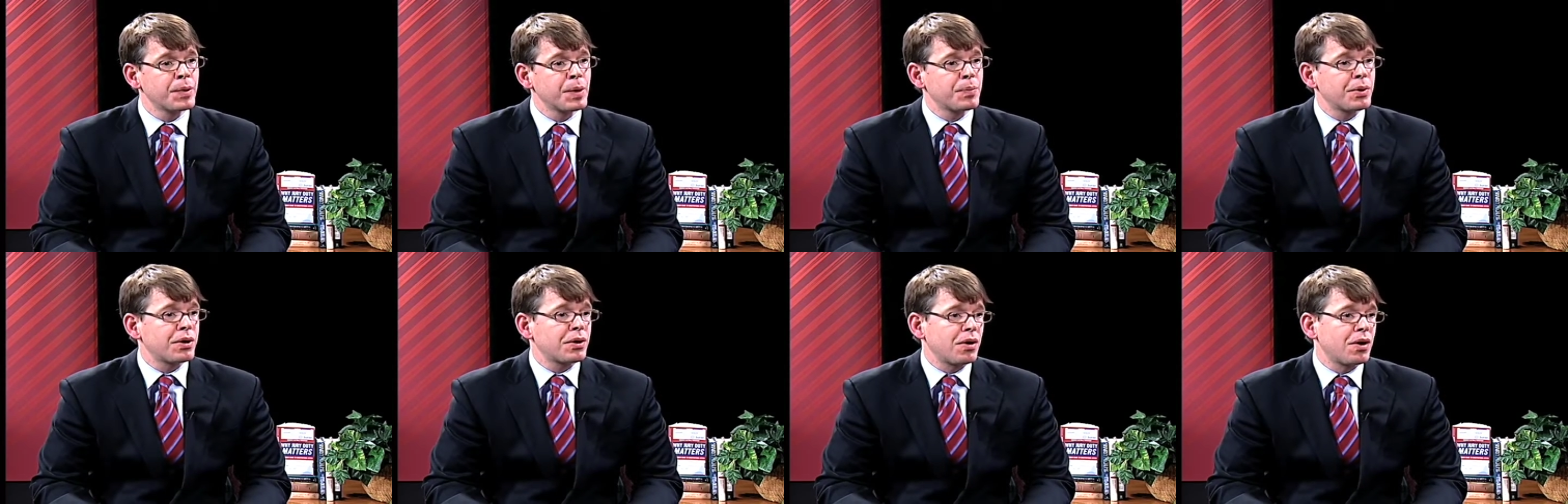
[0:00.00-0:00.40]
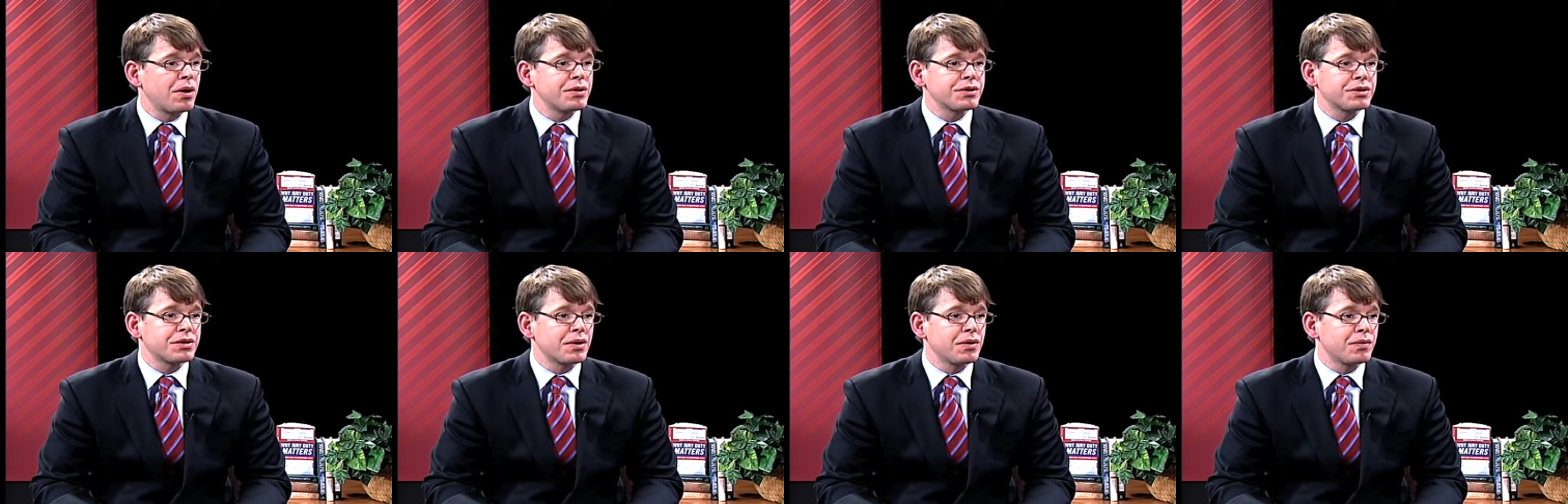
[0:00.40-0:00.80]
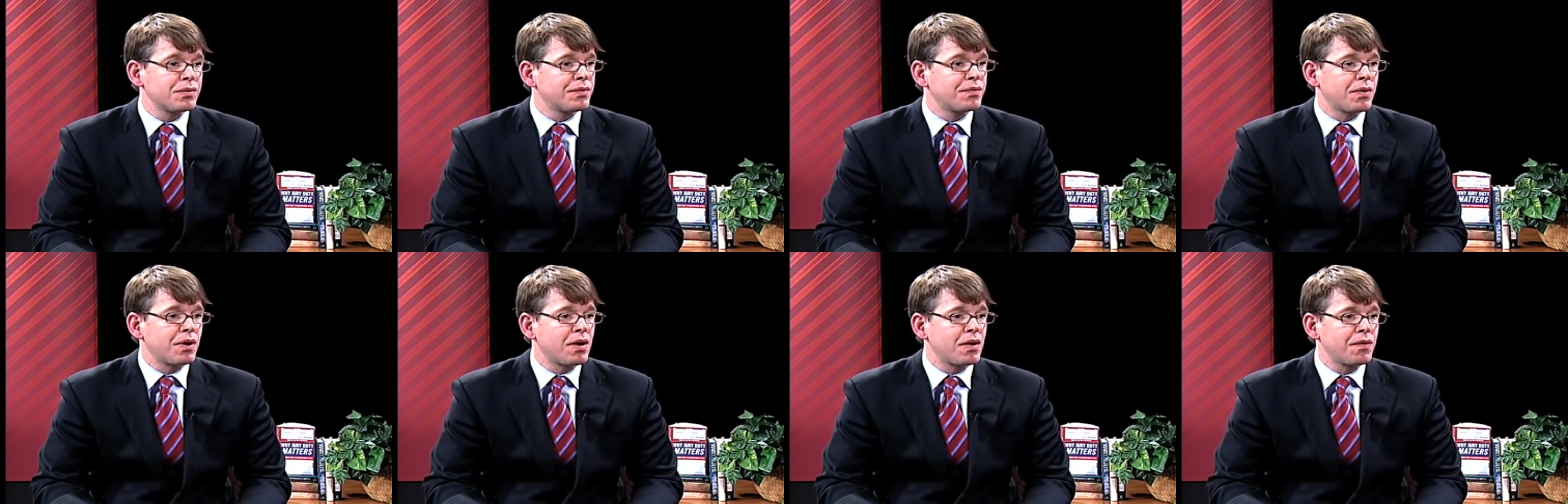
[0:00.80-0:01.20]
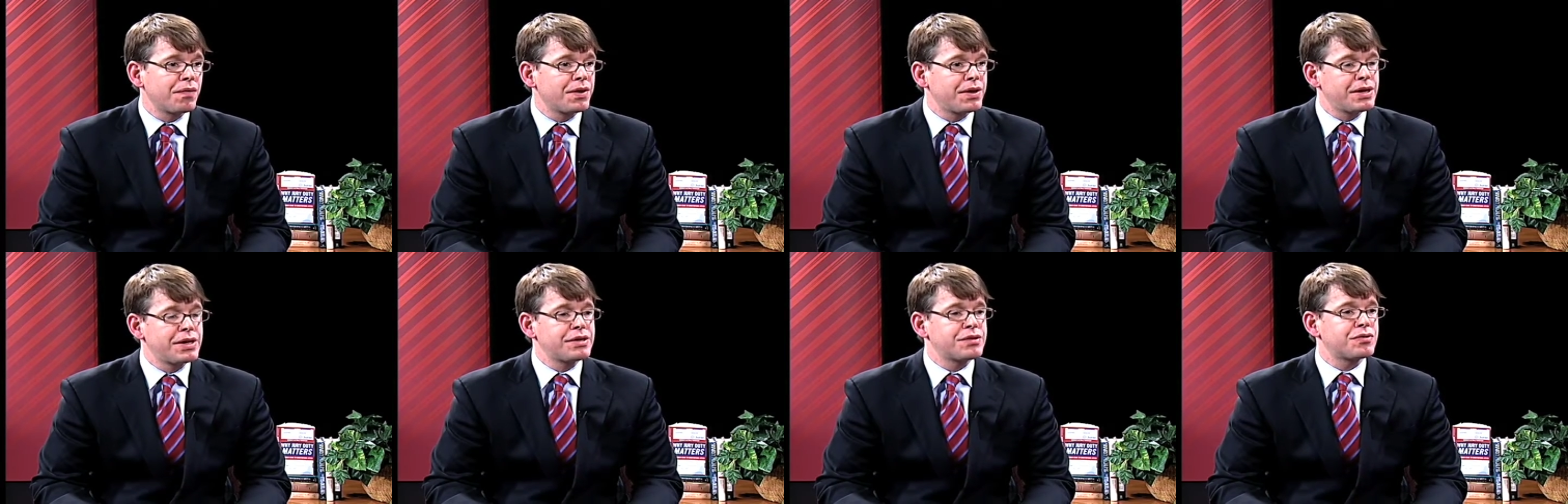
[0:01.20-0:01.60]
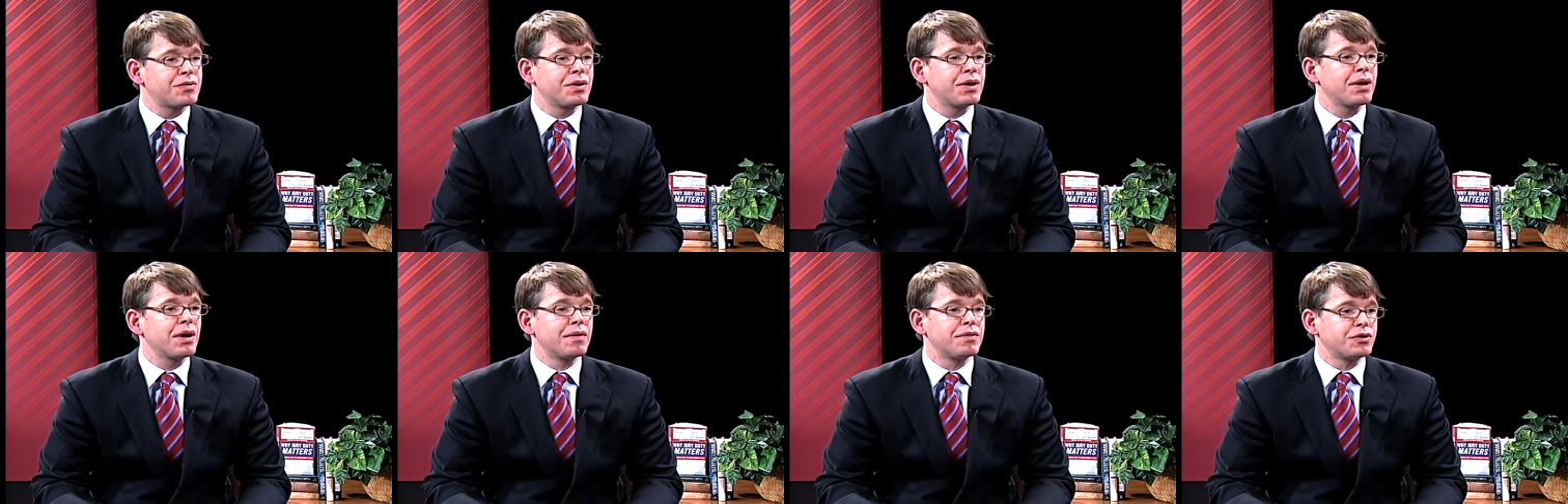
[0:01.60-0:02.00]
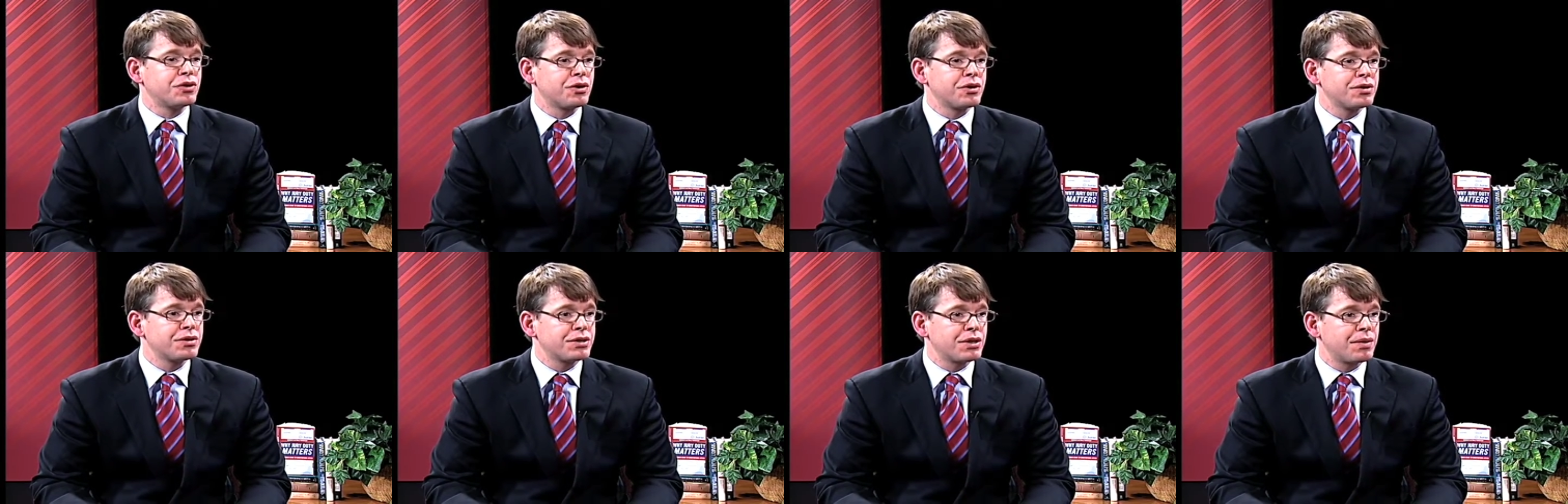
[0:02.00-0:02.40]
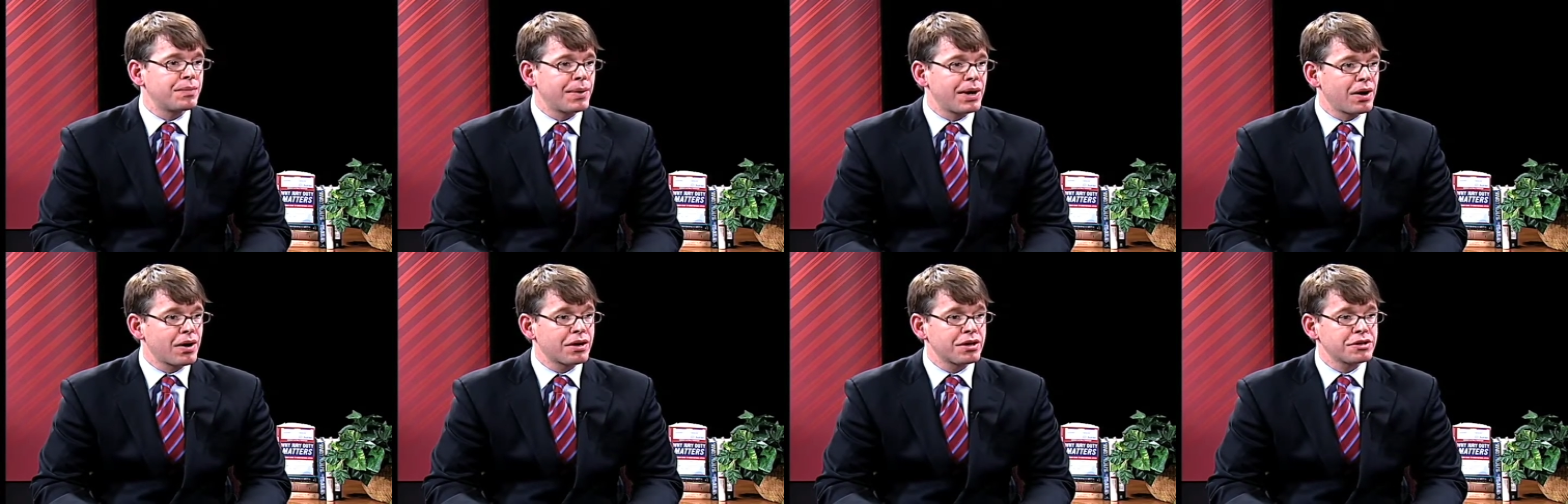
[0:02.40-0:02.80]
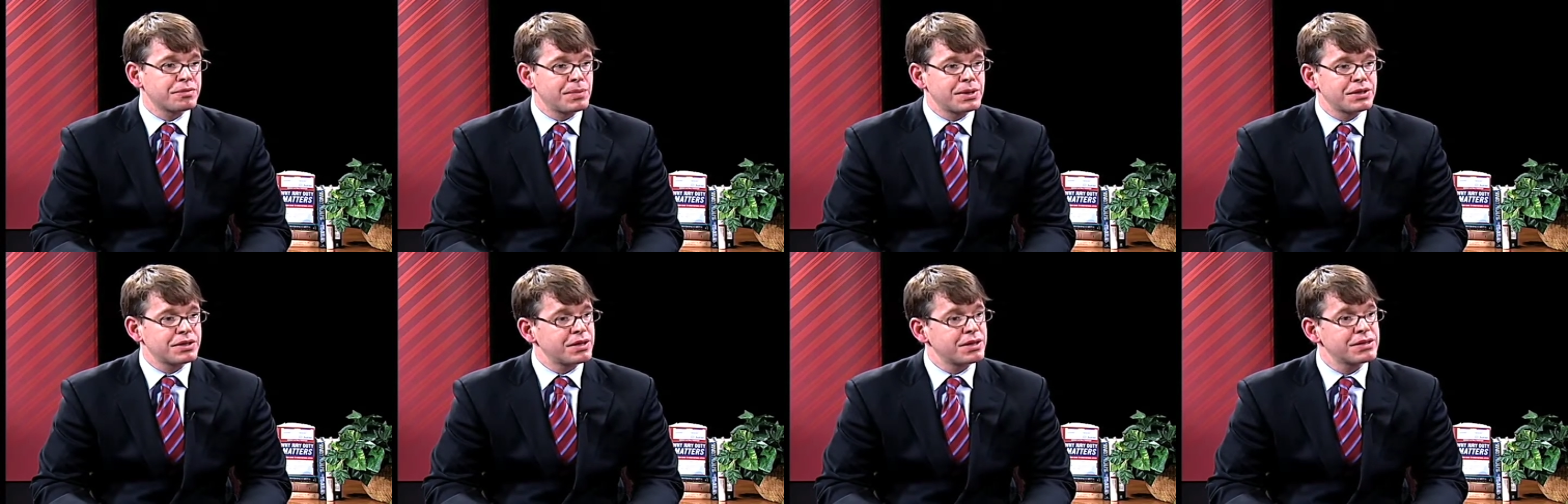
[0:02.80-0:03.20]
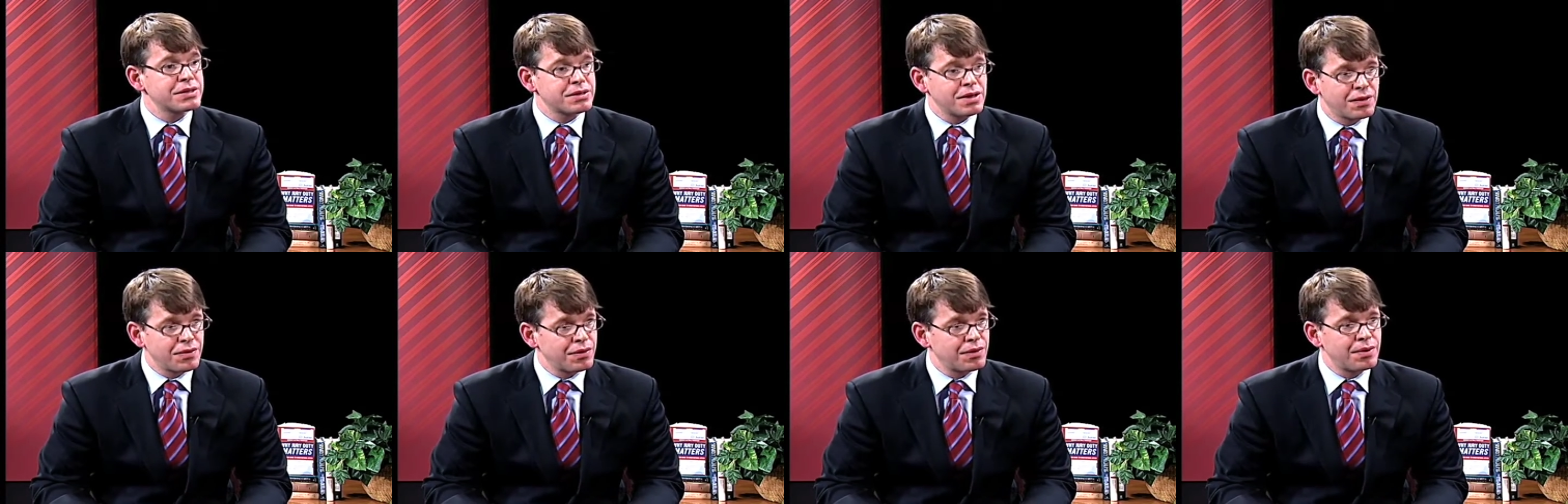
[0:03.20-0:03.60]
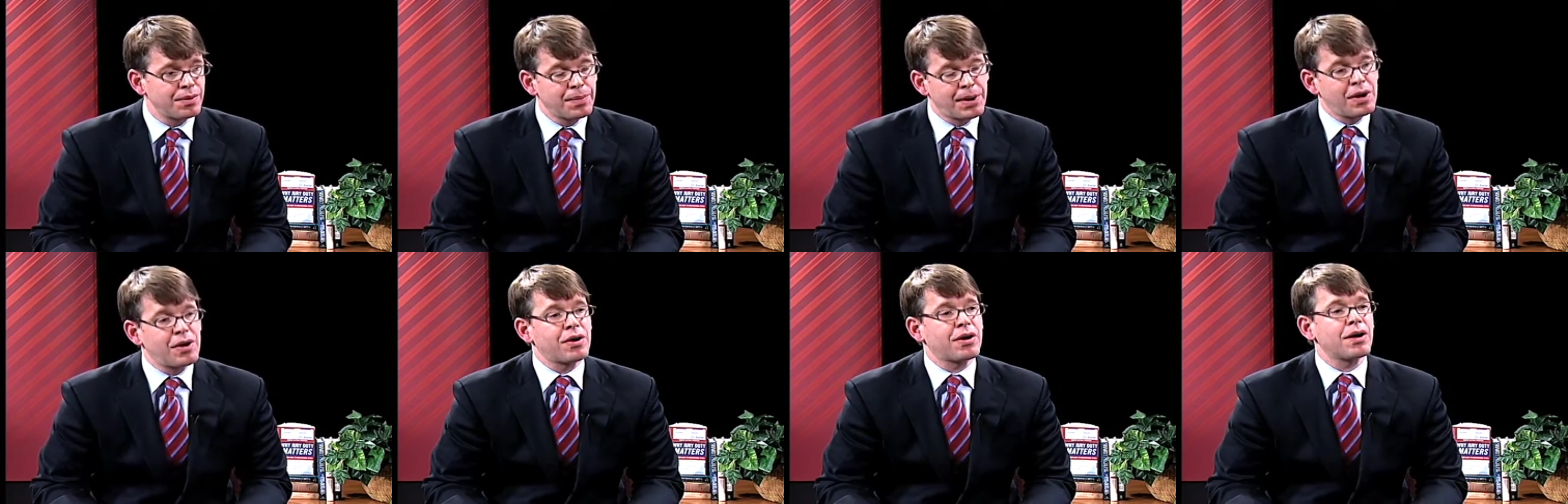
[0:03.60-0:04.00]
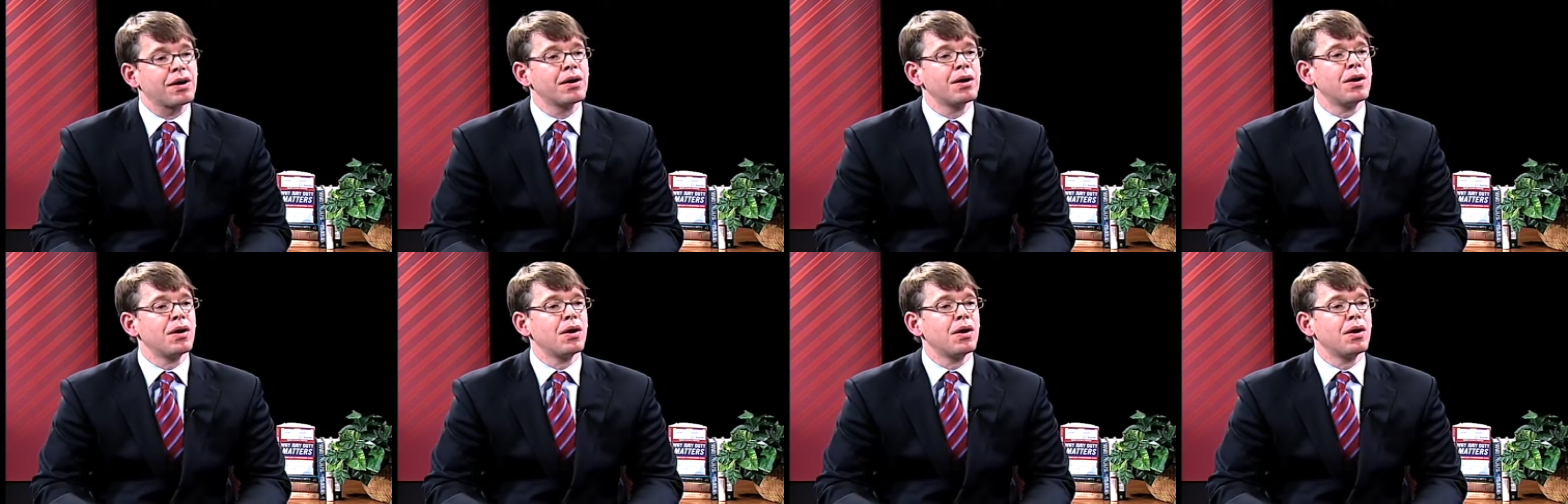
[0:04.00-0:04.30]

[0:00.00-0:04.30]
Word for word: but it also involved the history of juries in America, especially in Southern America,